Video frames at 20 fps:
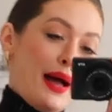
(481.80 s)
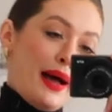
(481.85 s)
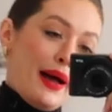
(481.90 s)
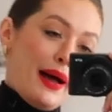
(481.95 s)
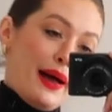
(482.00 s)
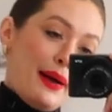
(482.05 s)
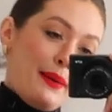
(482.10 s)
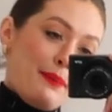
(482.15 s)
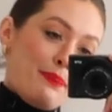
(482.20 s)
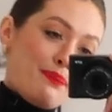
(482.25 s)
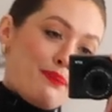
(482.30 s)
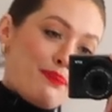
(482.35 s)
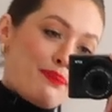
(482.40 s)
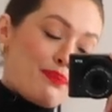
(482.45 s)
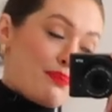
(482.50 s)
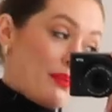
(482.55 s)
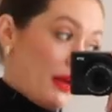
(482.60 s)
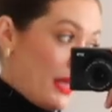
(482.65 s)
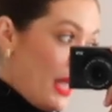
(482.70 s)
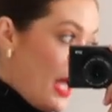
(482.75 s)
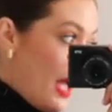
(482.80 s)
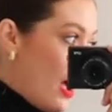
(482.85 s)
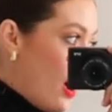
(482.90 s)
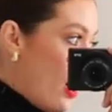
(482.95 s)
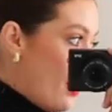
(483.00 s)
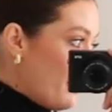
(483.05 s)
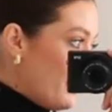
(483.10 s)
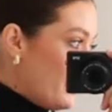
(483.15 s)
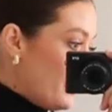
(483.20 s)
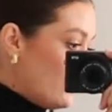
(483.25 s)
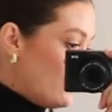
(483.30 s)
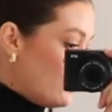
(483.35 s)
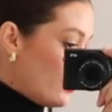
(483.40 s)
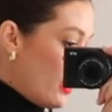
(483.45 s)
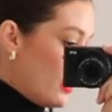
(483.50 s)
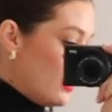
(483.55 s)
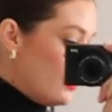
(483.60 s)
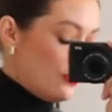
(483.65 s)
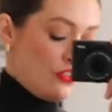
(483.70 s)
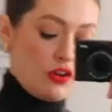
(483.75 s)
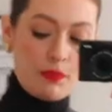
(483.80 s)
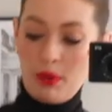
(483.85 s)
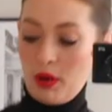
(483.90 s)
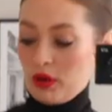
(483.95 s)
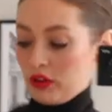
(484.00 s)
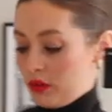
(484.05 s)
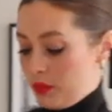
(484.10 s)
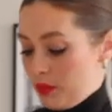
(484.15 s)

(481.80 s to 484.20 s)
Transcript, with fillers: Um, but yeah, I'm gonna get changed, put